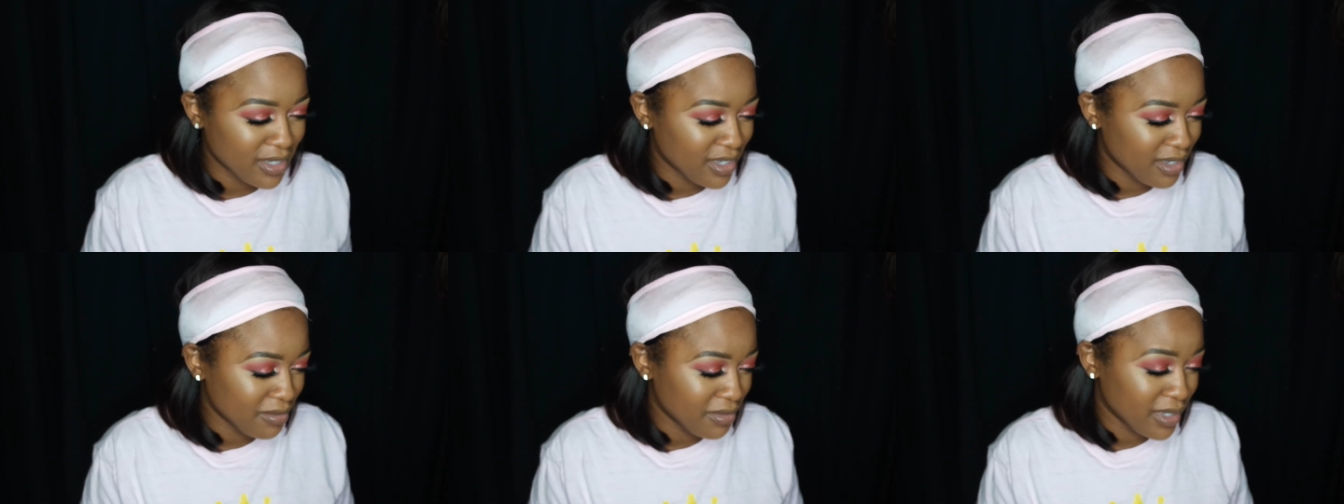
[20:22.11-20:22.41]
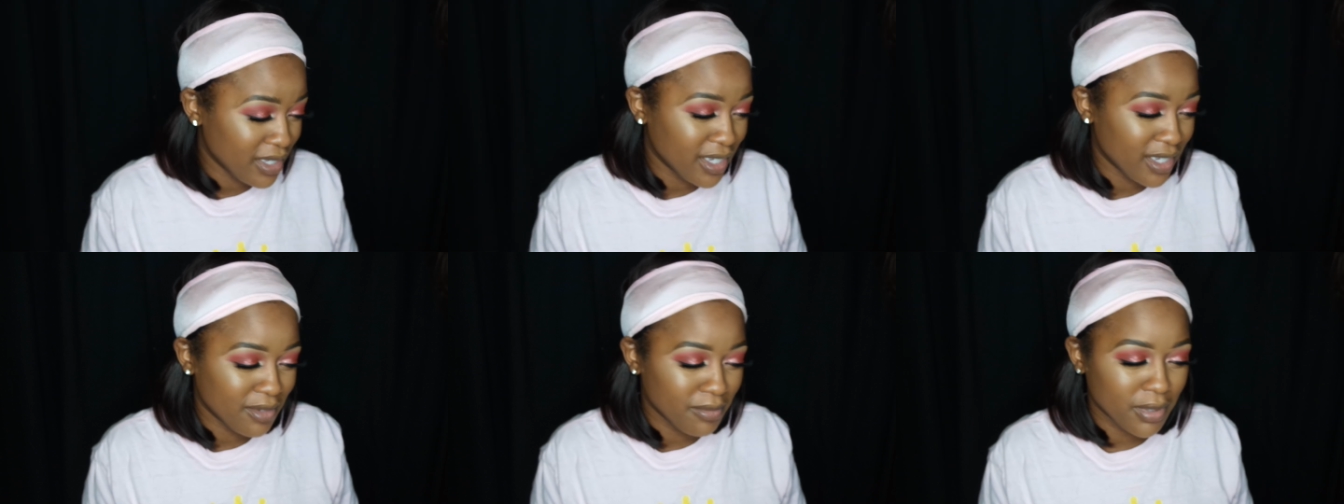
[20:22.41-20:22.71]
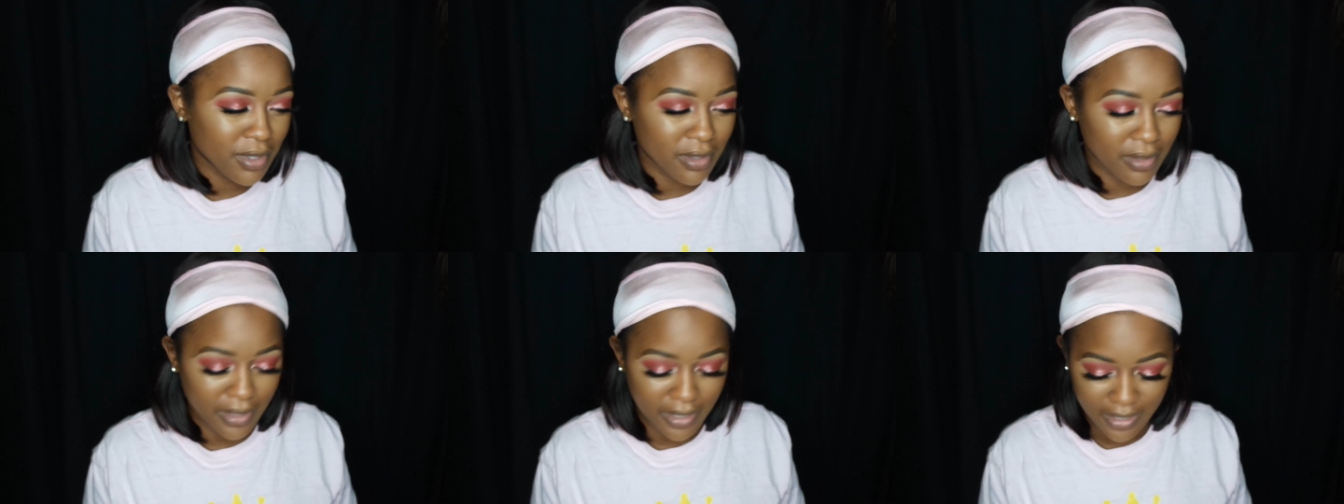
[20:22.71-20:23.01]
and I'm like,
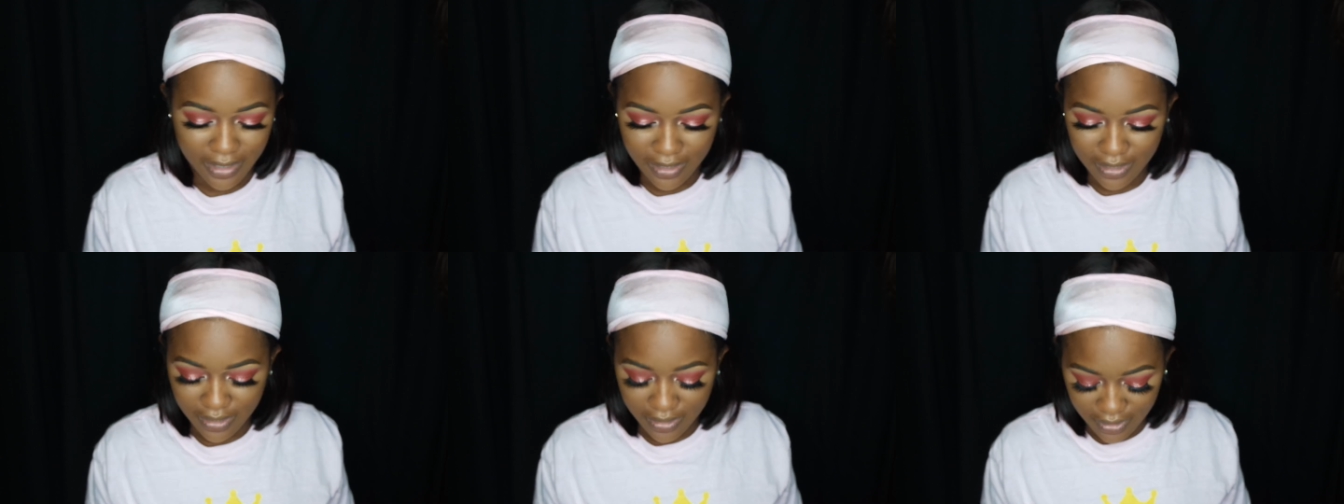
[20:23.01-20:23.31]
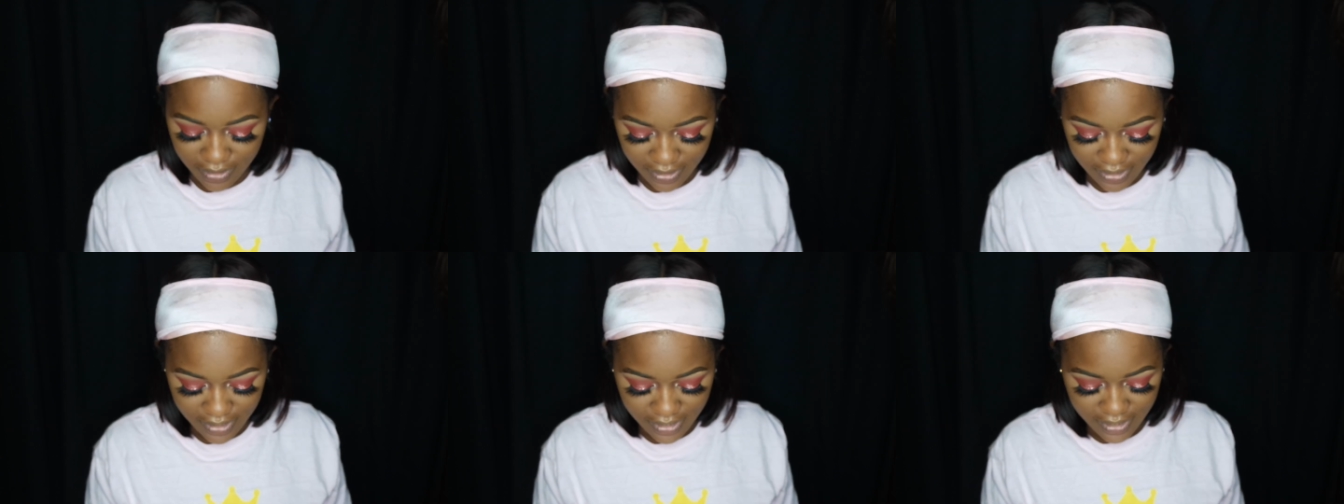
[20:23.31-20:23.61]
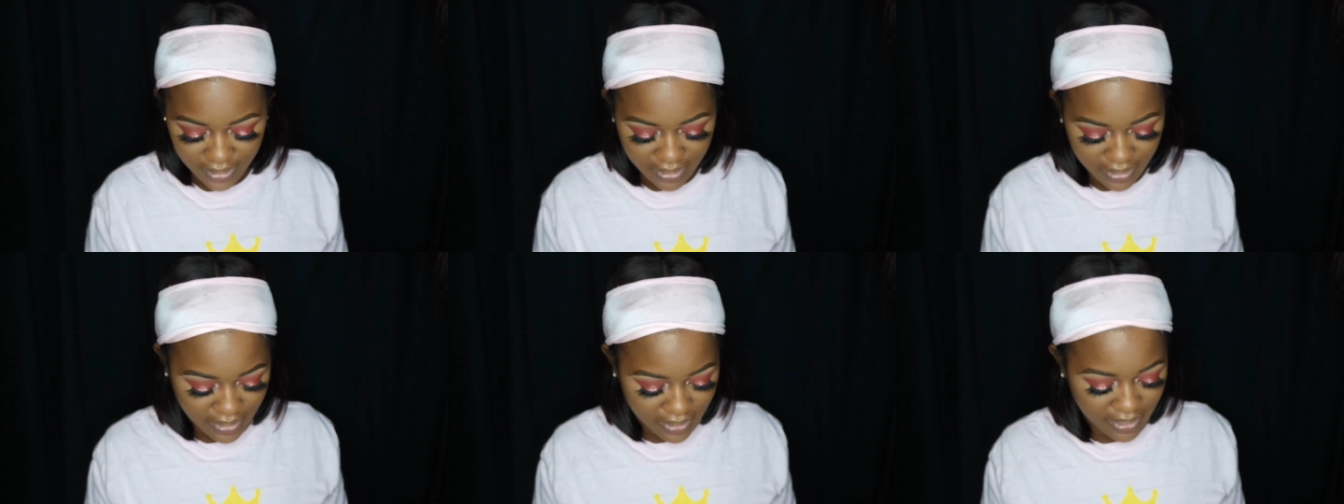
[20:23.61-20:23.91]
boy,
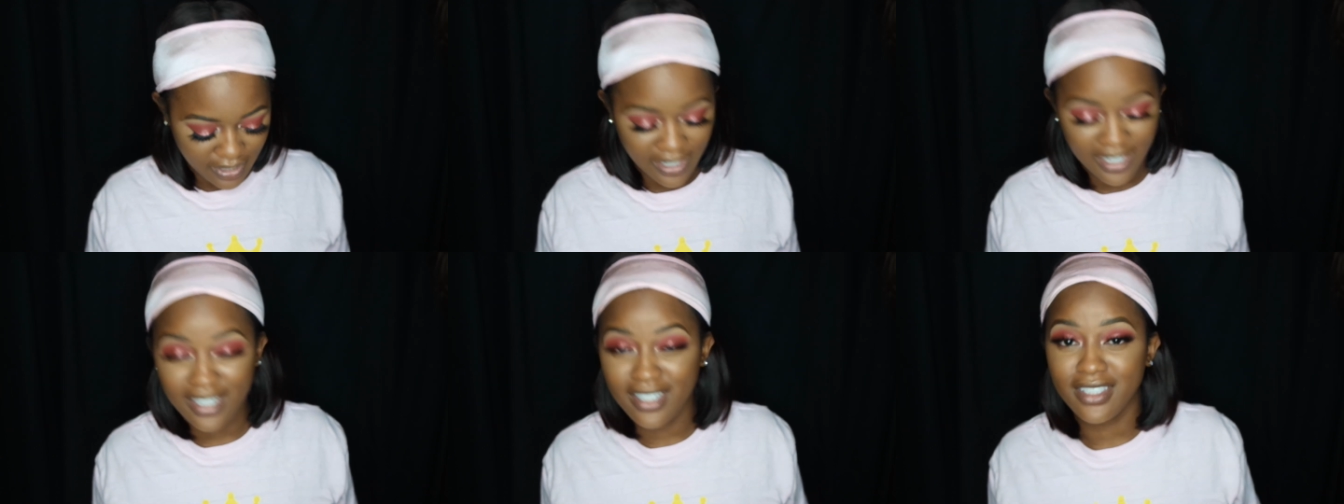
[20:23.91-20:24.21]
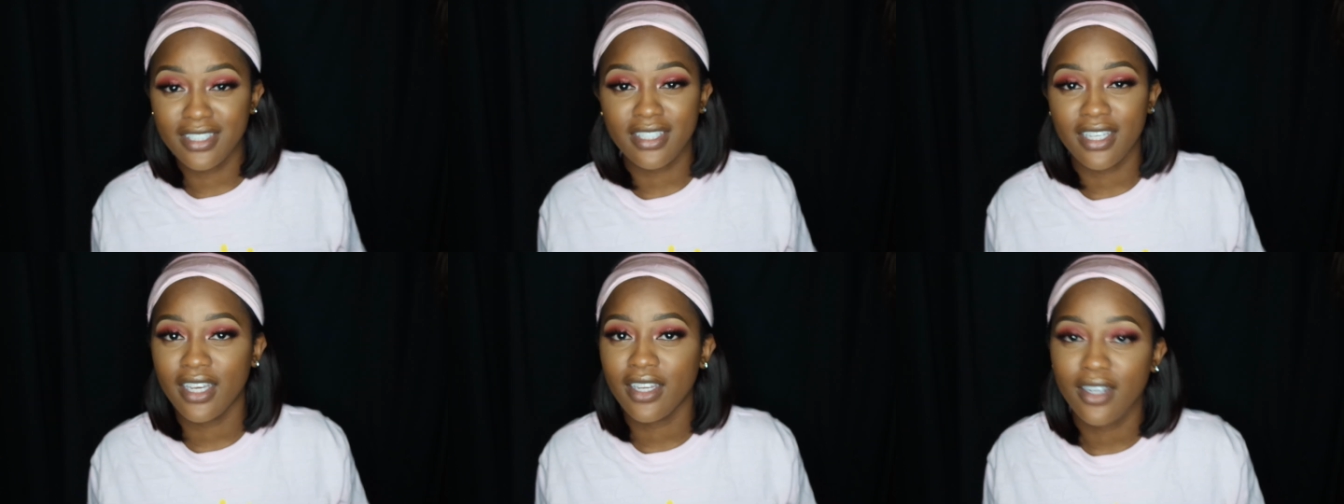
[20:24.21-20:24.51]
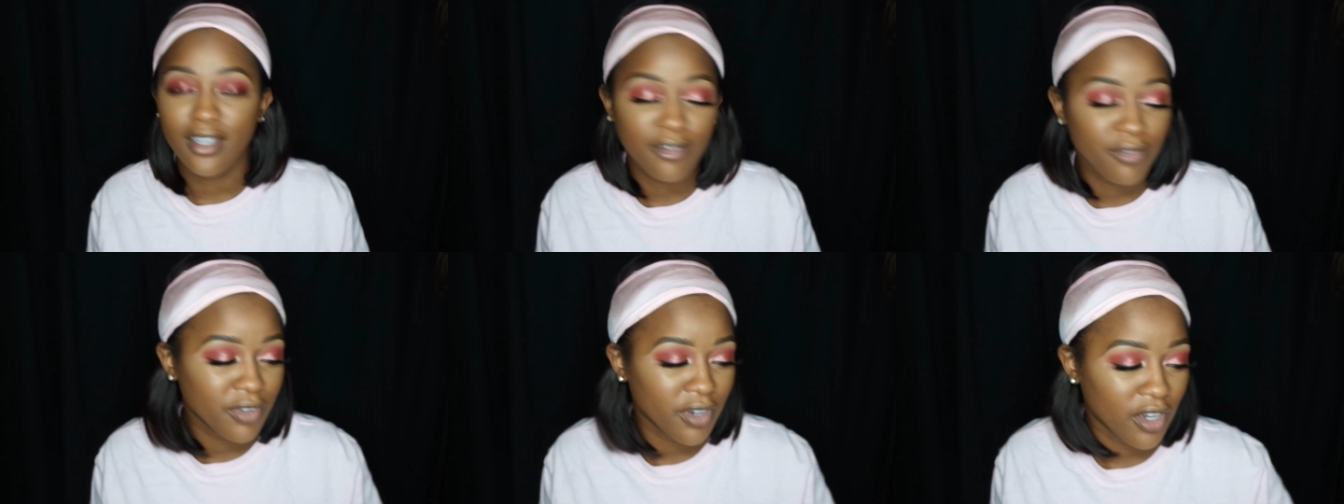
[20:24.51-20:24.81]
I didn't
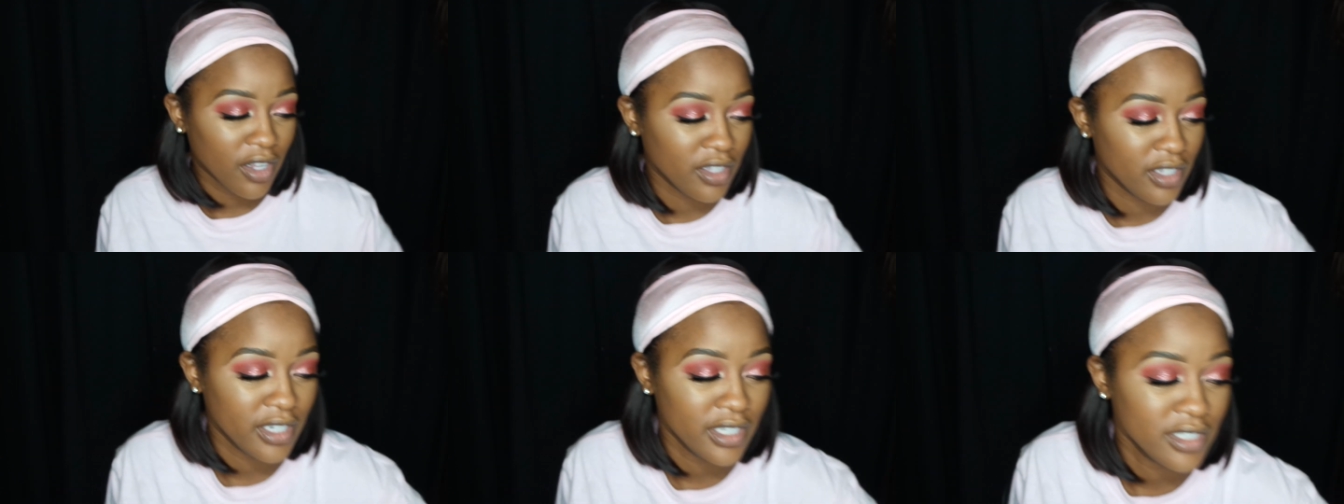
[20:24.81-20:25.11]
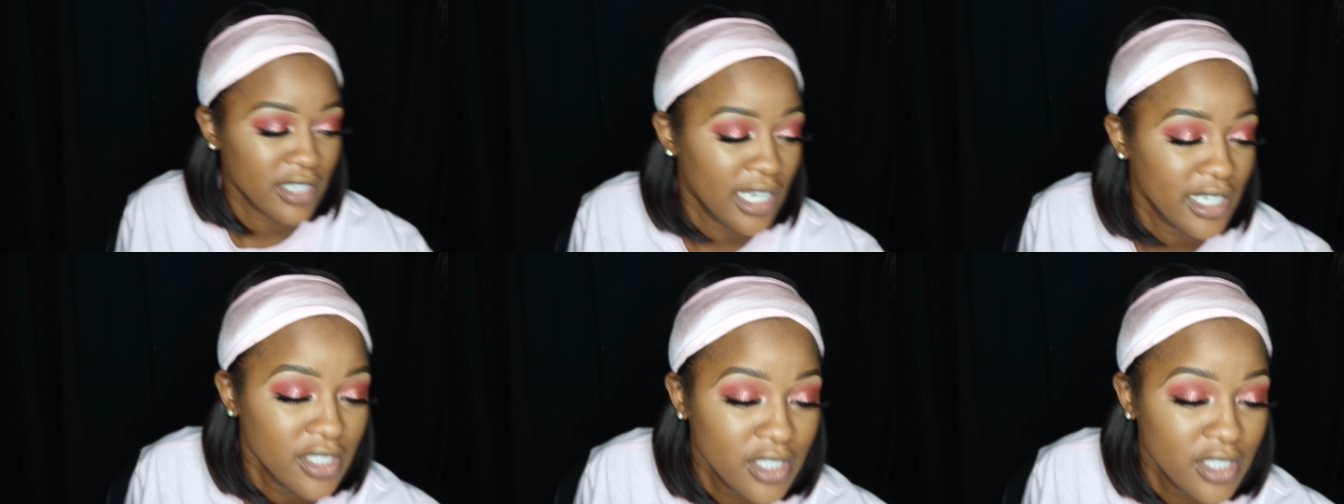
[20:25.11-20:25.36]
sign up for all of this.